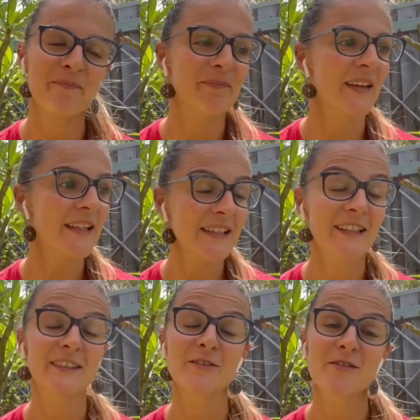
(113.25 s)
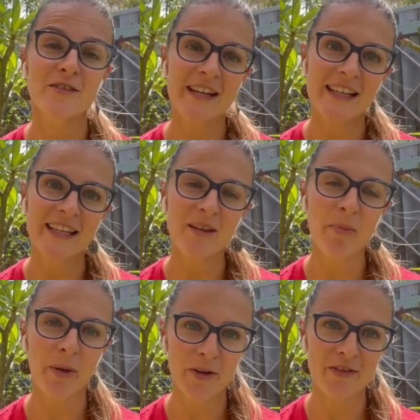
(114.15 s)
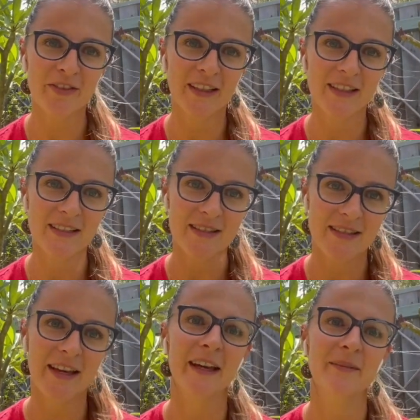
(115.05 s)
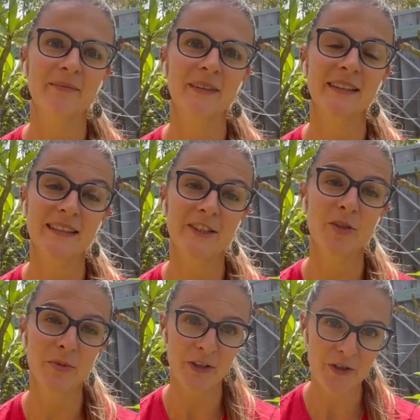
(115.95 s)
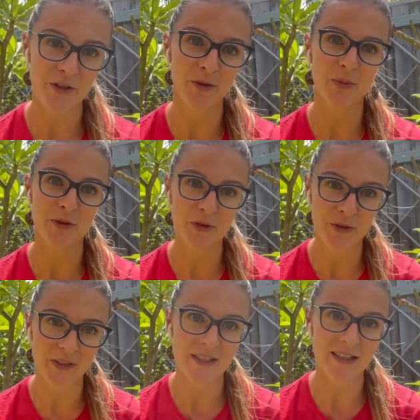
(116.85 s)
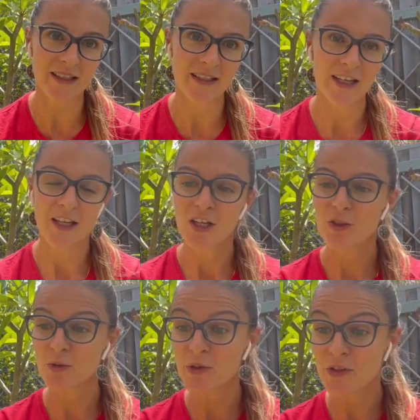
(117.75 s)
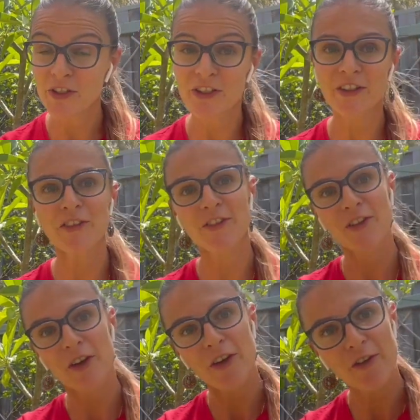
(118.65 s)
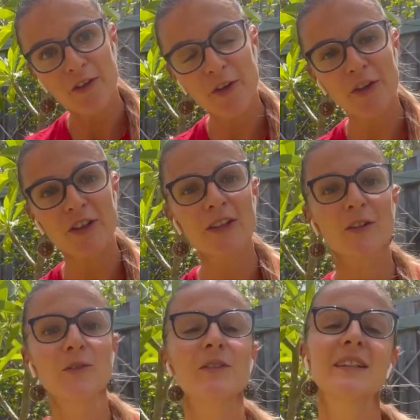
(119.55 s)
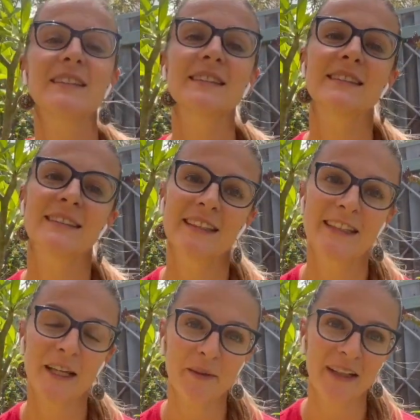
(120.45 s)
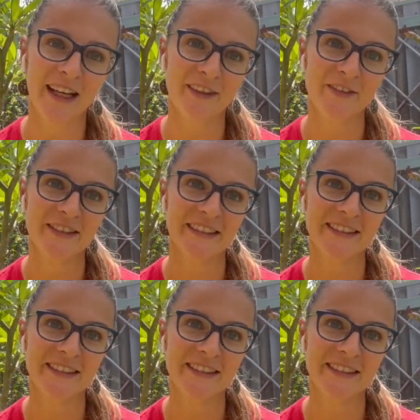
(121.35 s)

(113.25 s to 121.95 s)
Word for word: I think it's really perfect time and such a precious opportunity to search for goodness in our lives.